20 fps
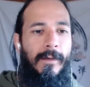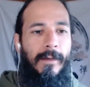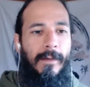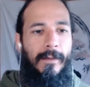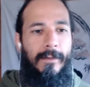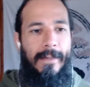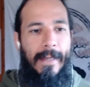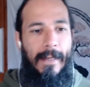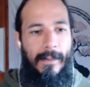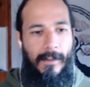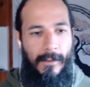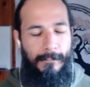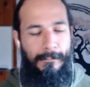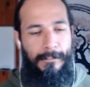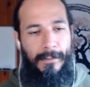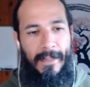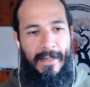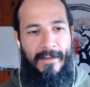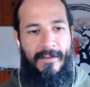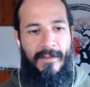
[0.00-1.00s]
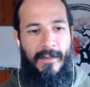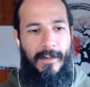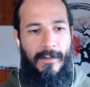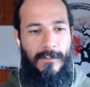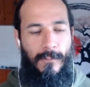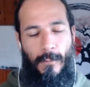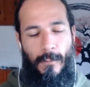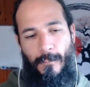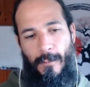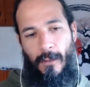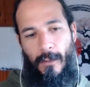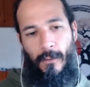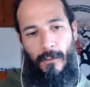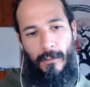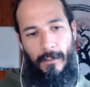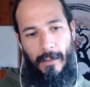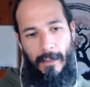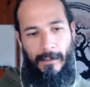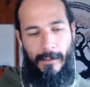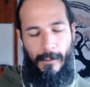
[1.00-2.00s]
That complexity is what we
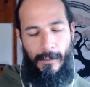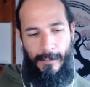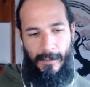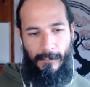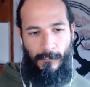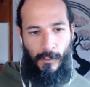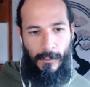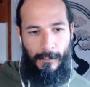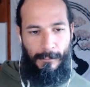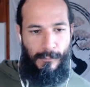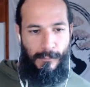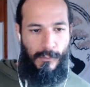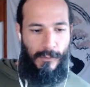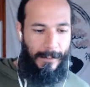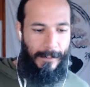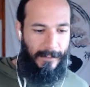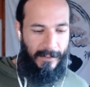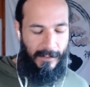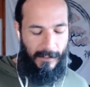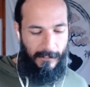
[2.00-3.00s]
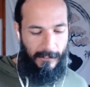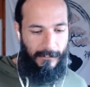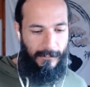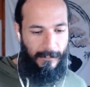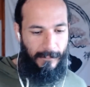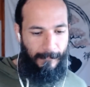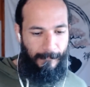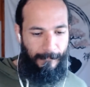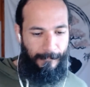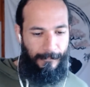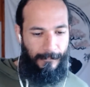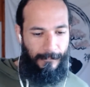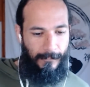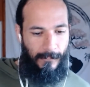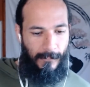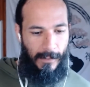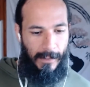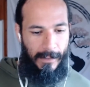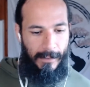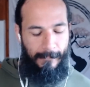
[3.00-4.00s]
call a little bit more primitive,
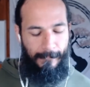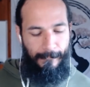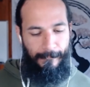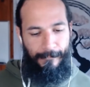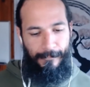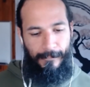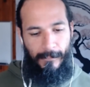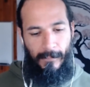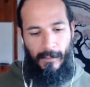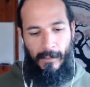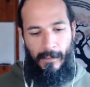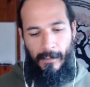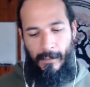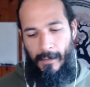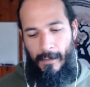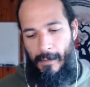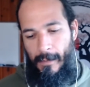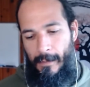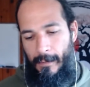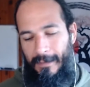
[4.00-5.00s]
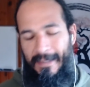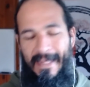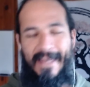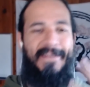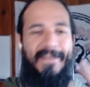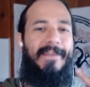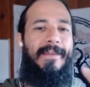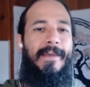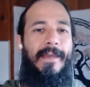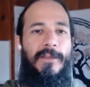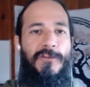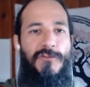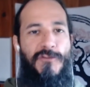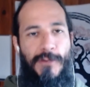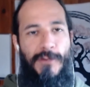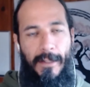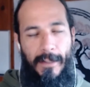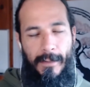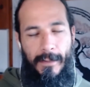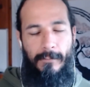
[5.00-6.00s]
right? Less
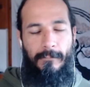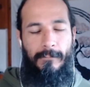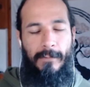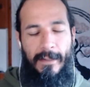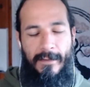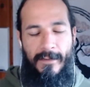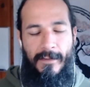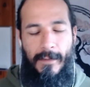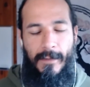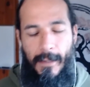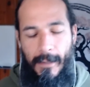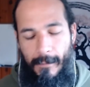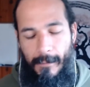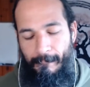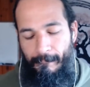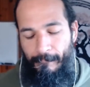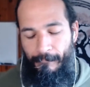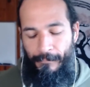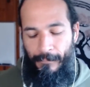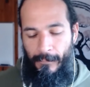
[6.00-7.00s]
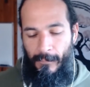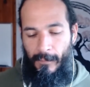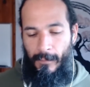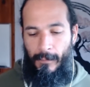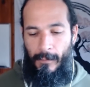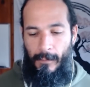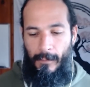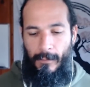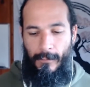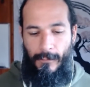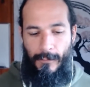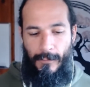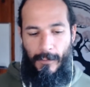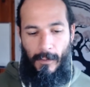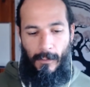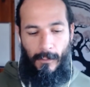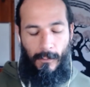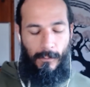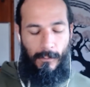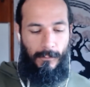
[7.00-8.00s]
intricate, let's say. And
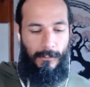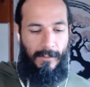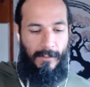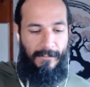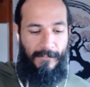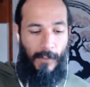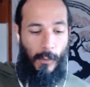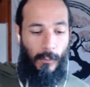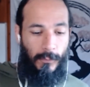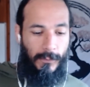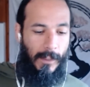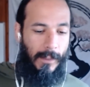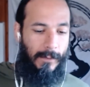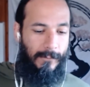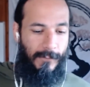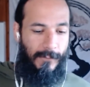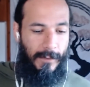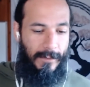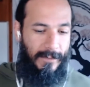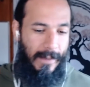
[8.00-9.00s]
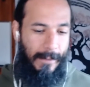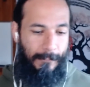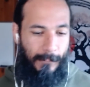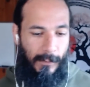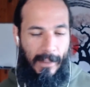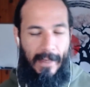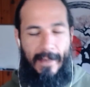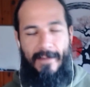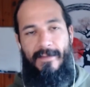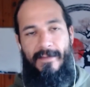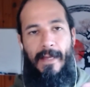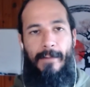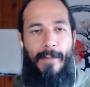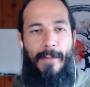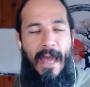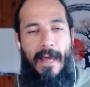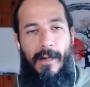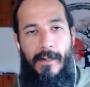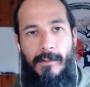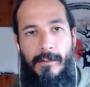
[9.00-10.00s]
so the photon, for example, has that
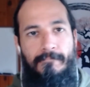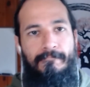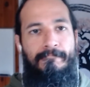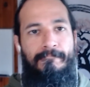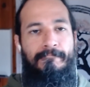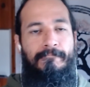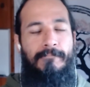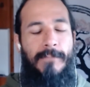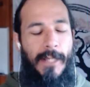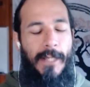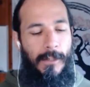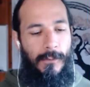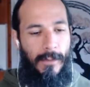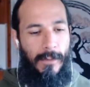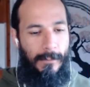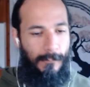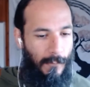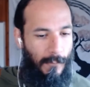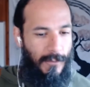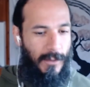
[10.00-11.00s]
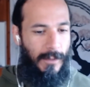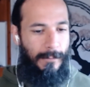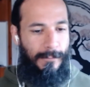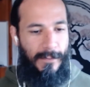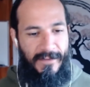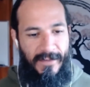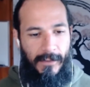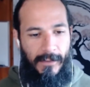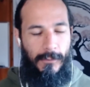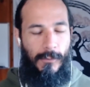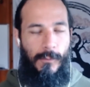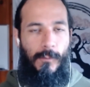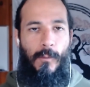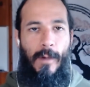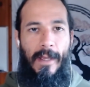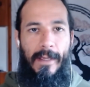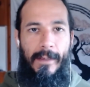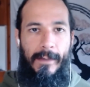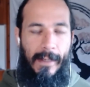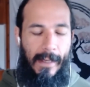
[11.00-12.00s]
pattern. It moves in a particular
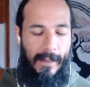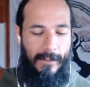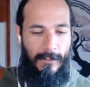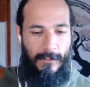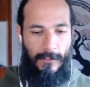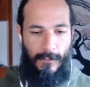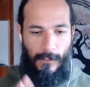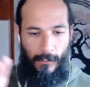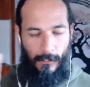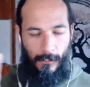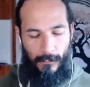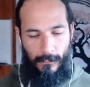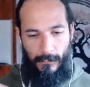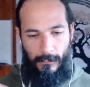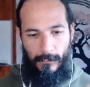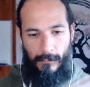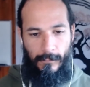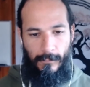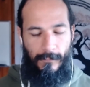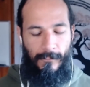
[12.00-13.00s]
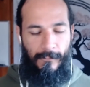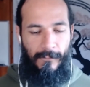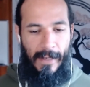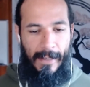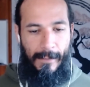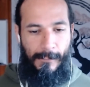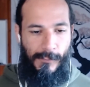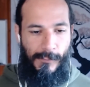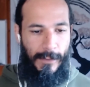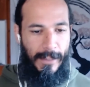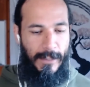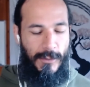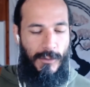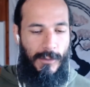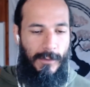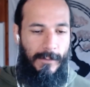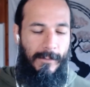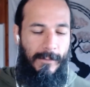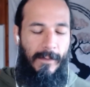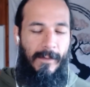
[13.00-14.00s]
way. It has its own
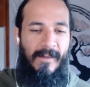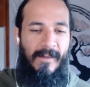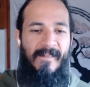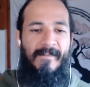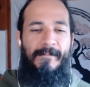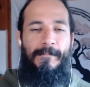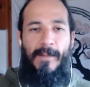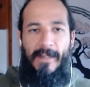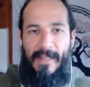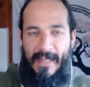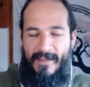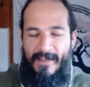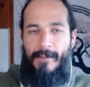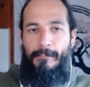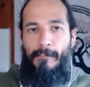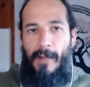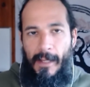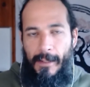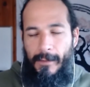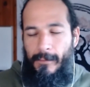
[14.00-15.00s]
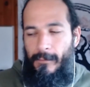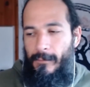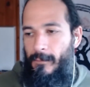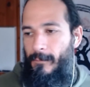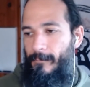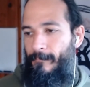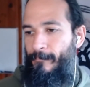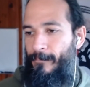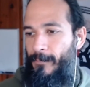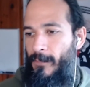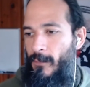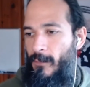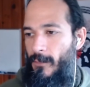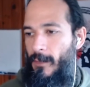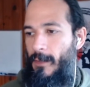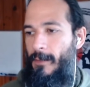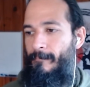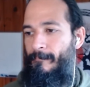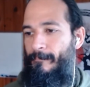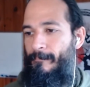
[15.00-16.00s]
vibration. And that's a mind, you
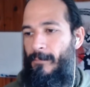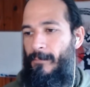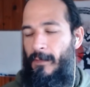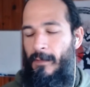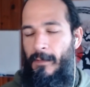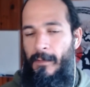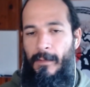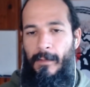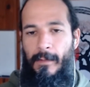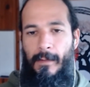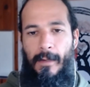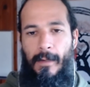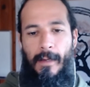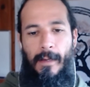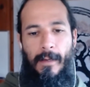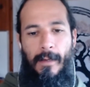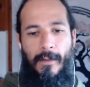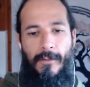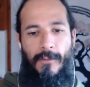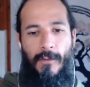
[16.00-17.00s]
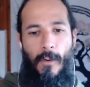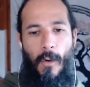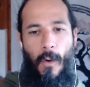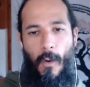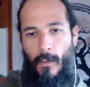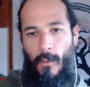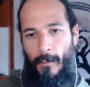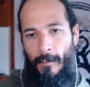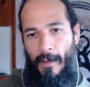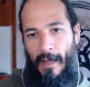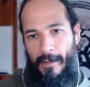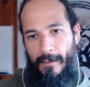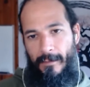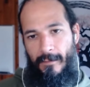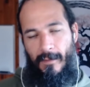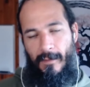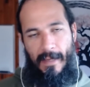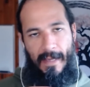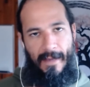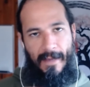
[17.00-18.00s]
see. So all
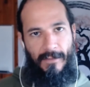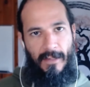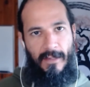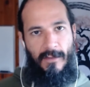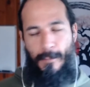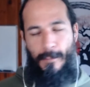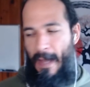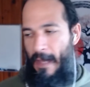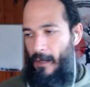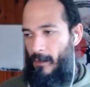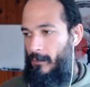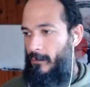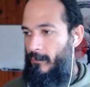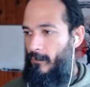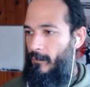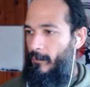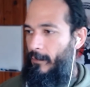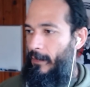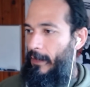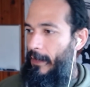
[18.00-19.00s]
minds have these patterns.